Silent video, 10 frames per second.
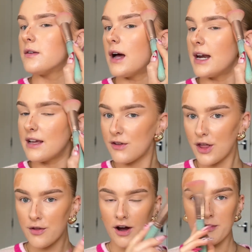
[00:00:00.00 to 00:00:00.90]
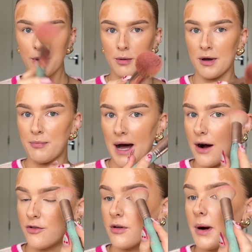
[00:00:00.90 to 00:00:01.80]
And even though that I've put a bit of
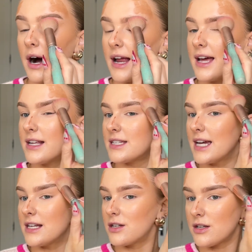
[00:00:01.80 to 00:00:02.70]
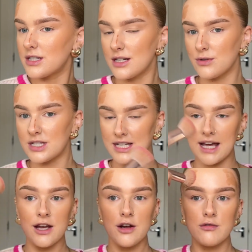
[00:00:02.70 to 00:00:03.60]
powder on my eyelids, it does still sit
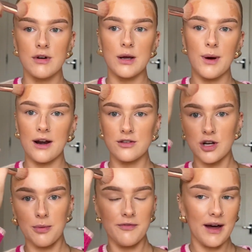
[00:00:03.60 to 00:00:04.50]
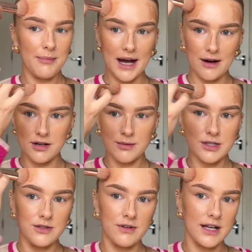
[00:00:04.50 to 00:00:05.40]
really well on top of that powder, which
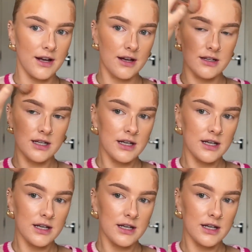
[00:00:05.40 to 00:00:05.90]
is really good.